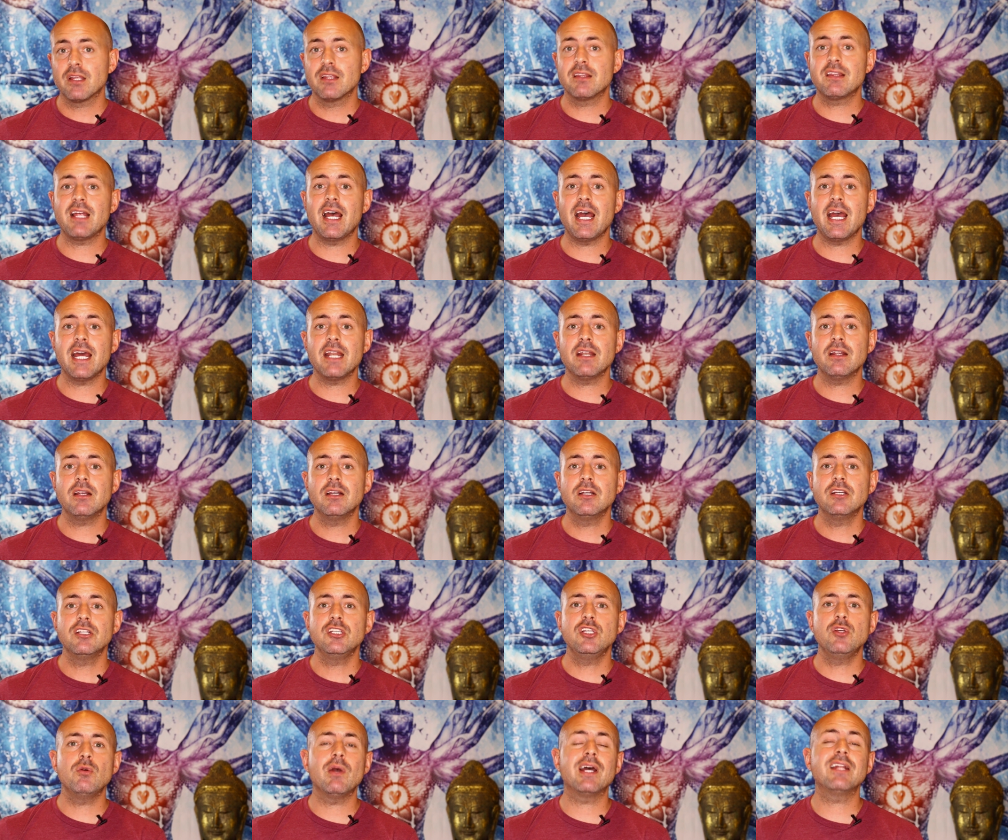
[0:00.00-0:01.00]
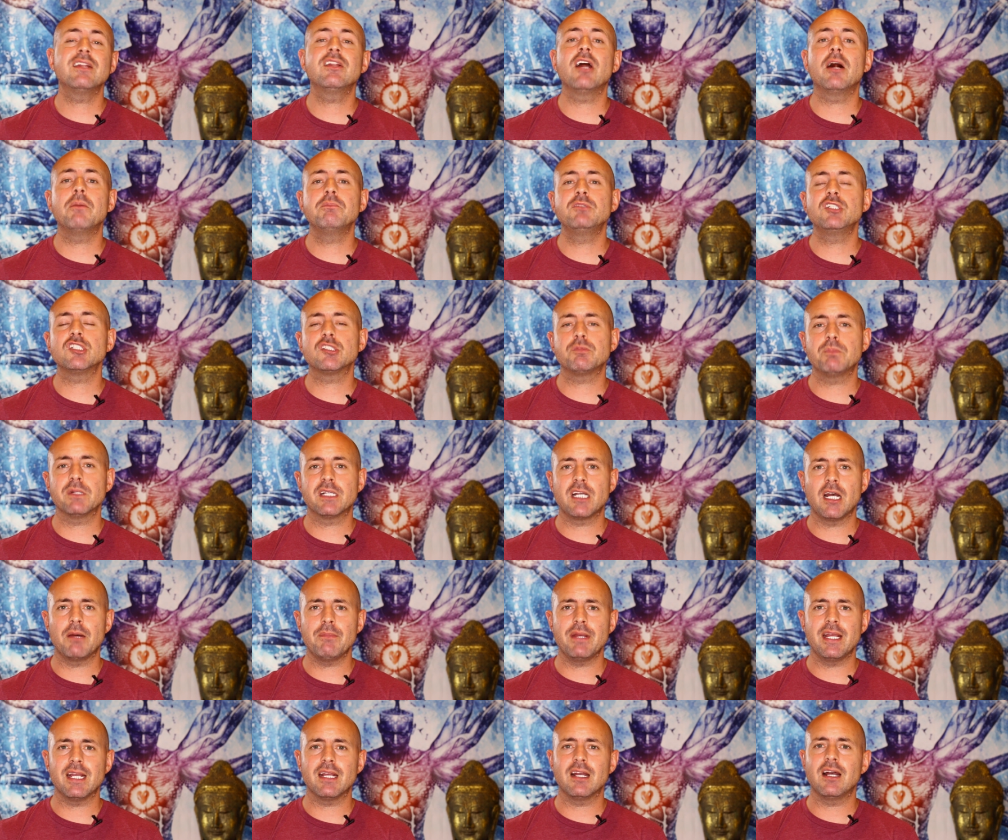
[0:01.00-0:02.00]
then you end up just
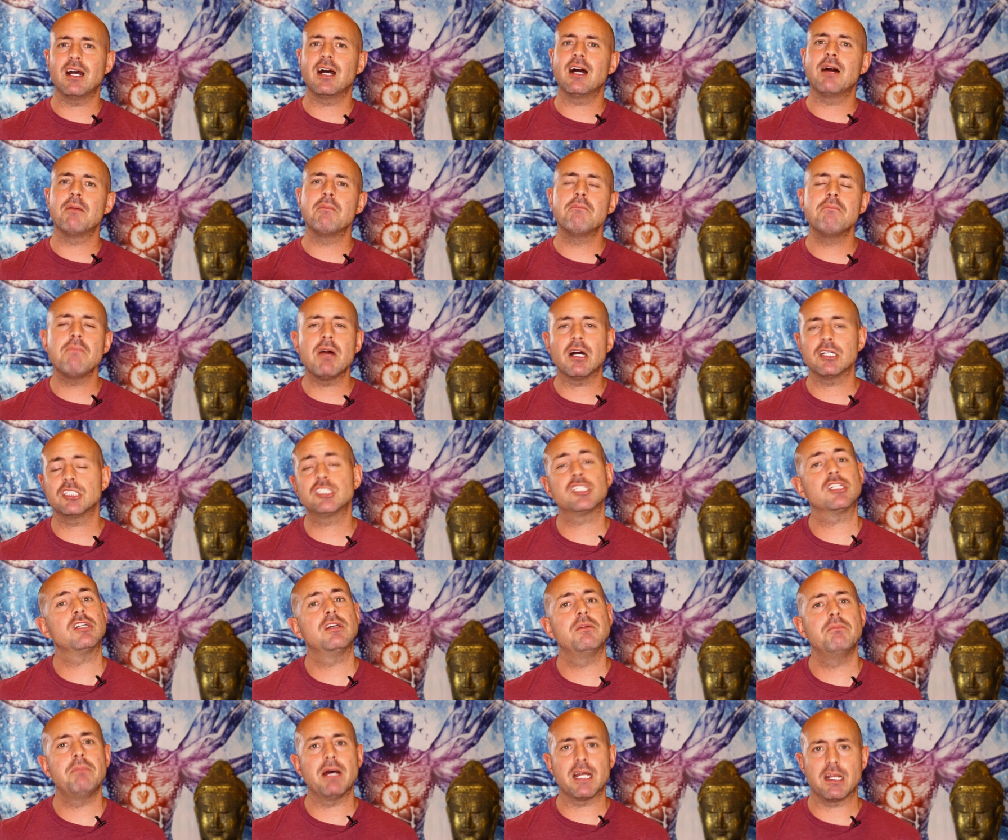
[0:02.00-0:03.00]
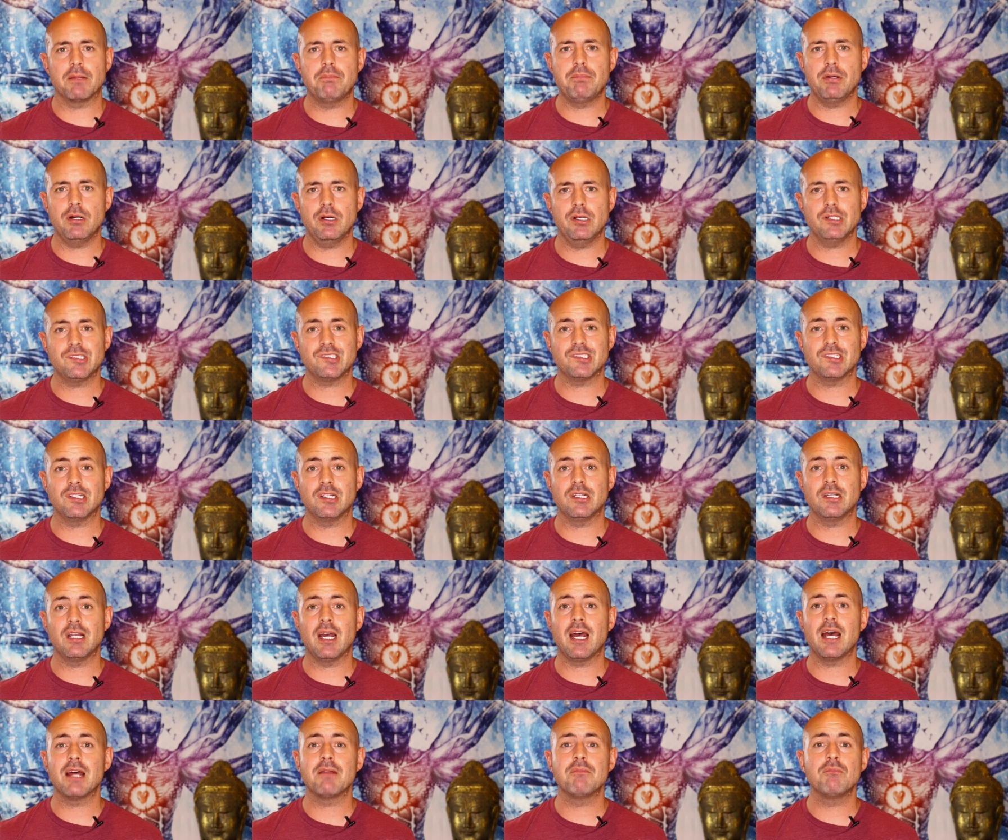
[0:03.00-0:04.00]
becoming a much better
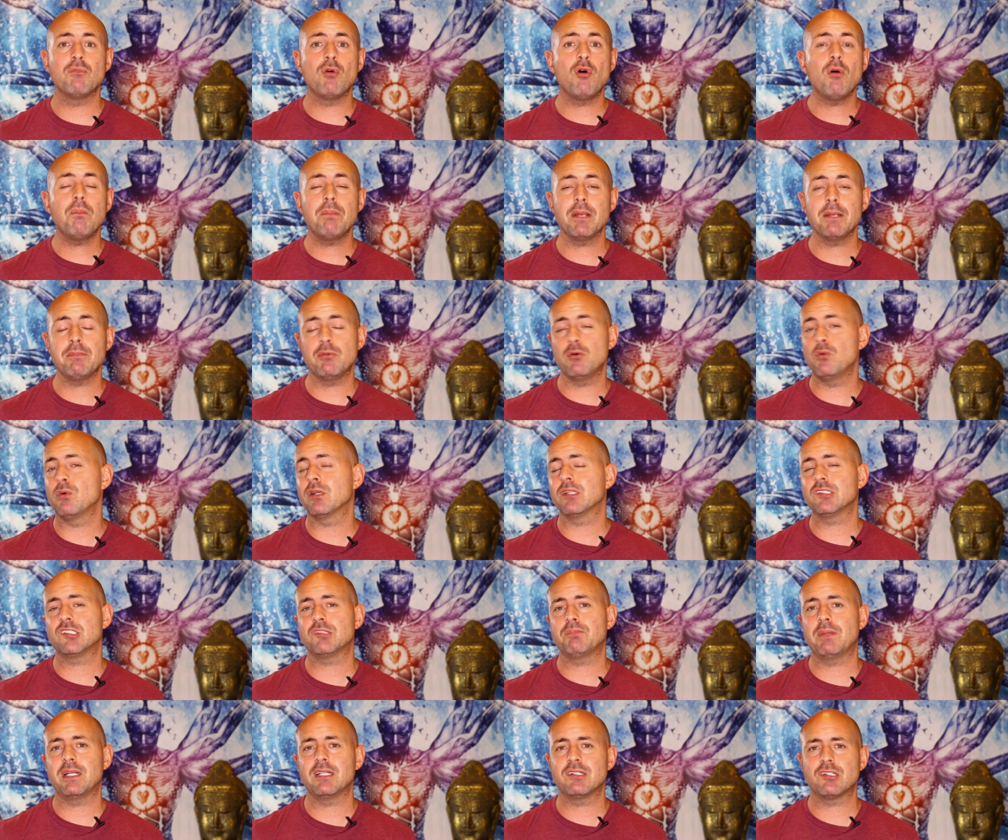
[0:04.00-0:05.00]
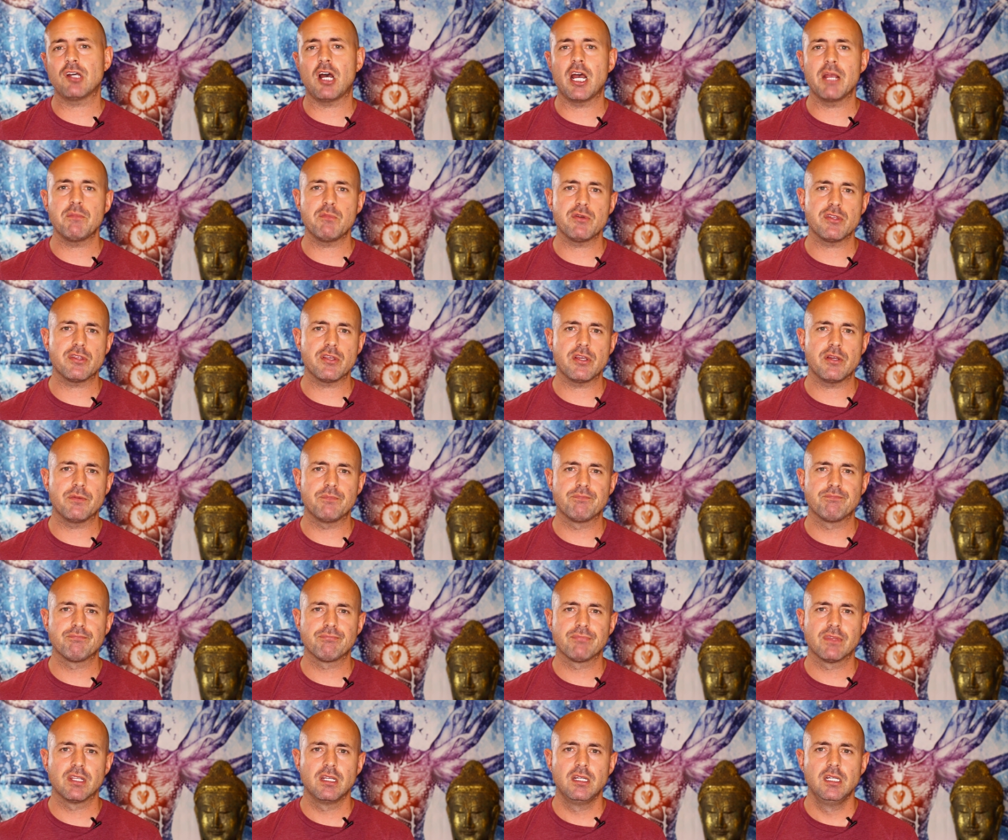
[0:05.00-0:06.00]
person and more people want to spend time with you.
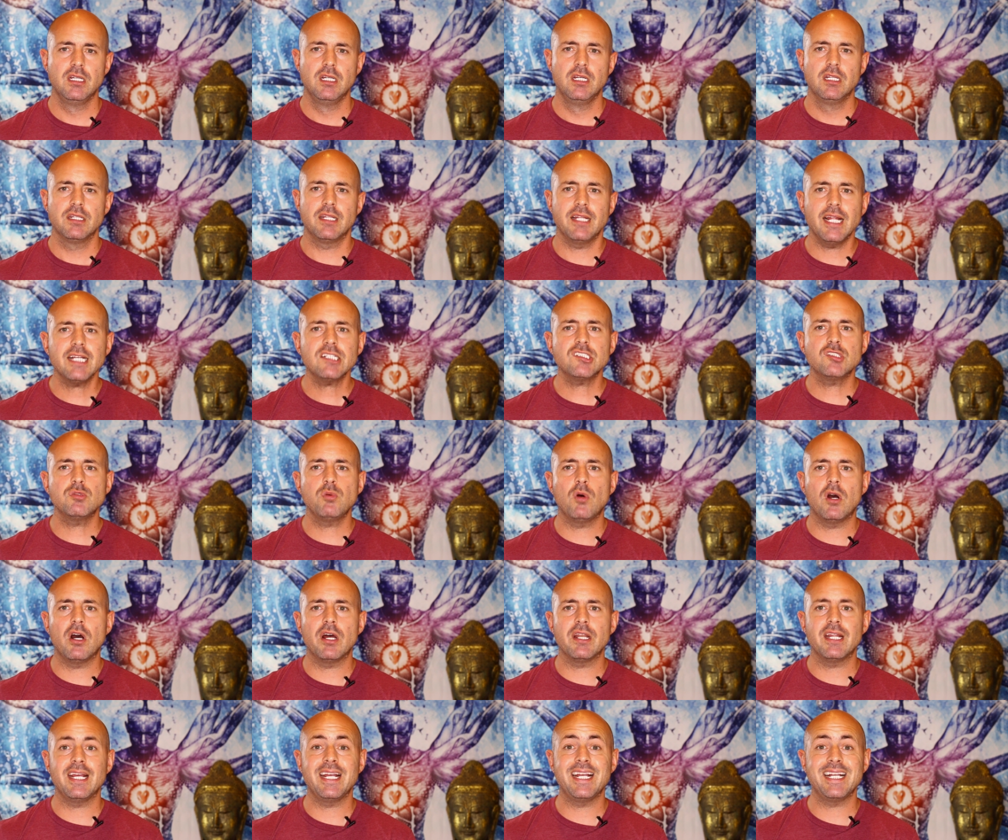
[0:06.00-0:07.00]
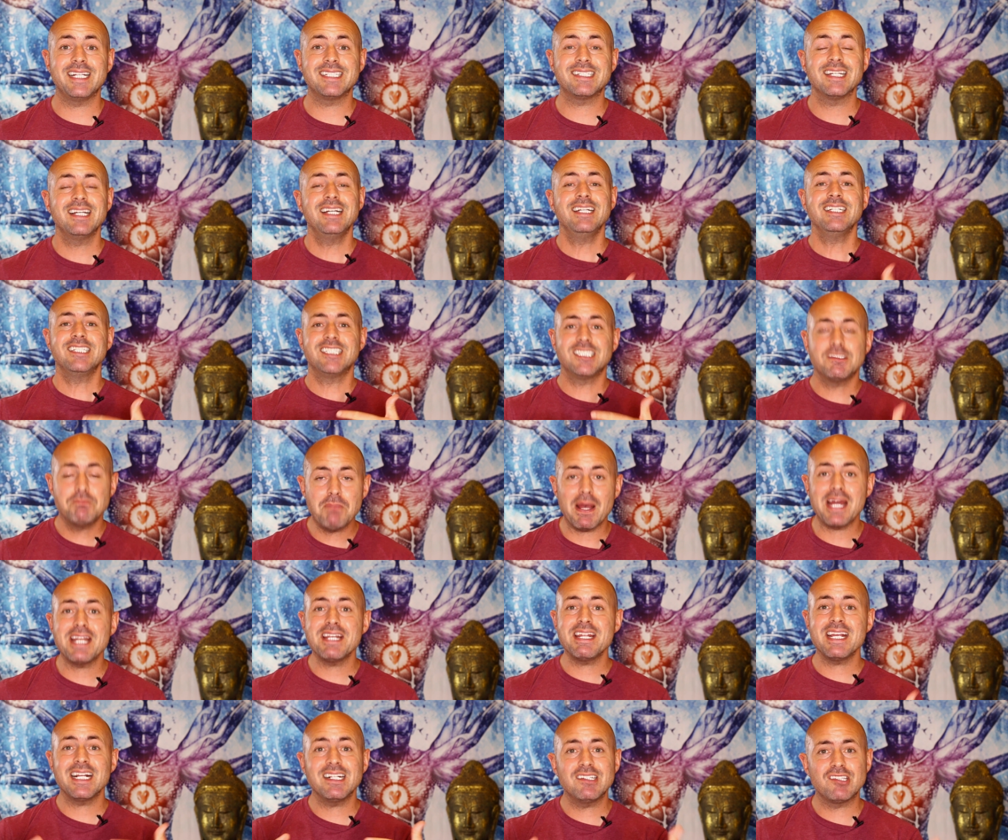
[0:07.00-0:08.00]
The next one is
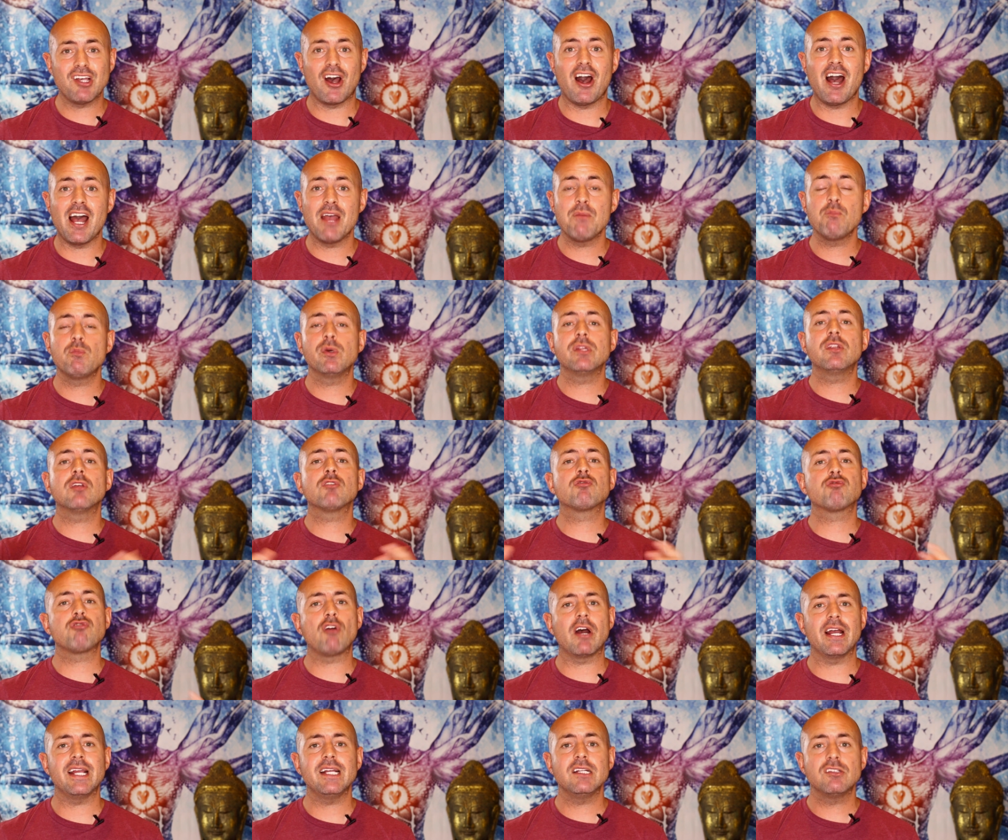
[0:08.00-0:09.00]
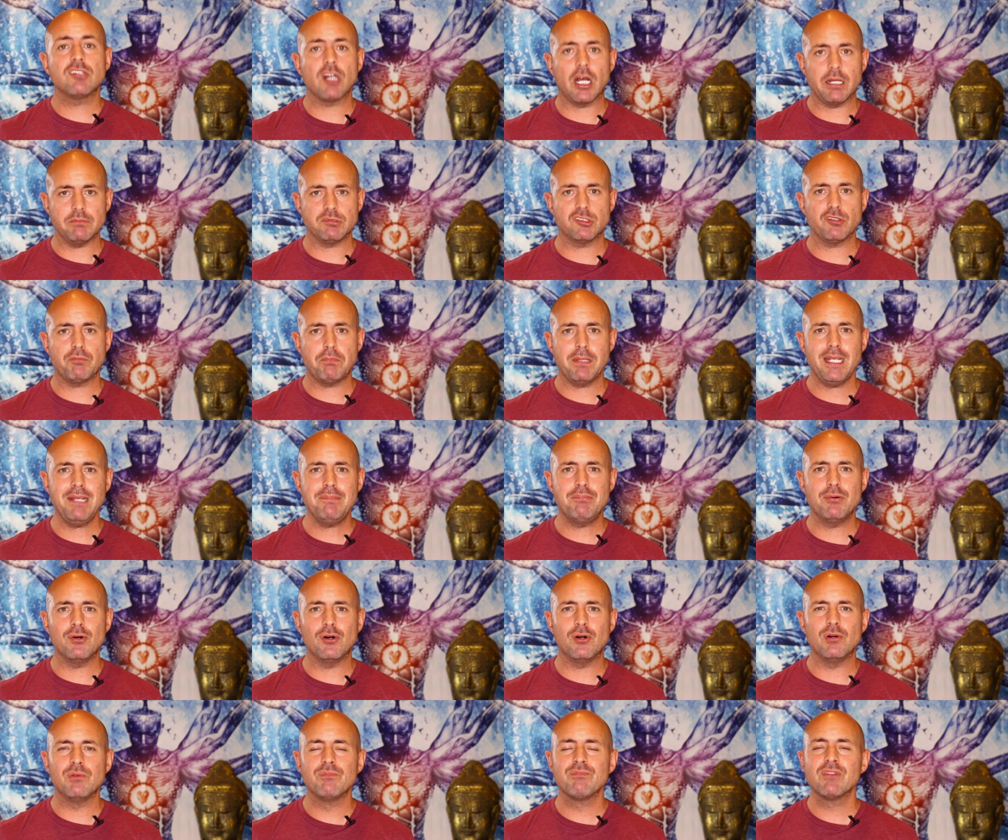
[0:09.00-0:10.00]
spending time with the right types of
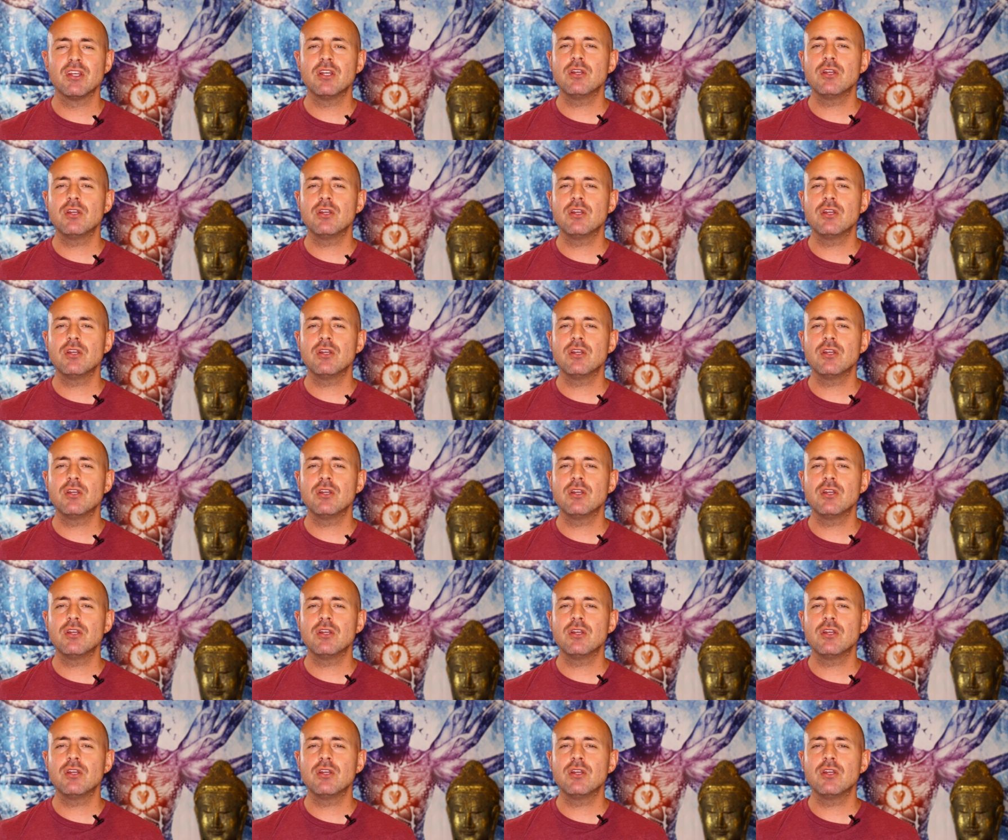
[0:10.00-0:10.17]
people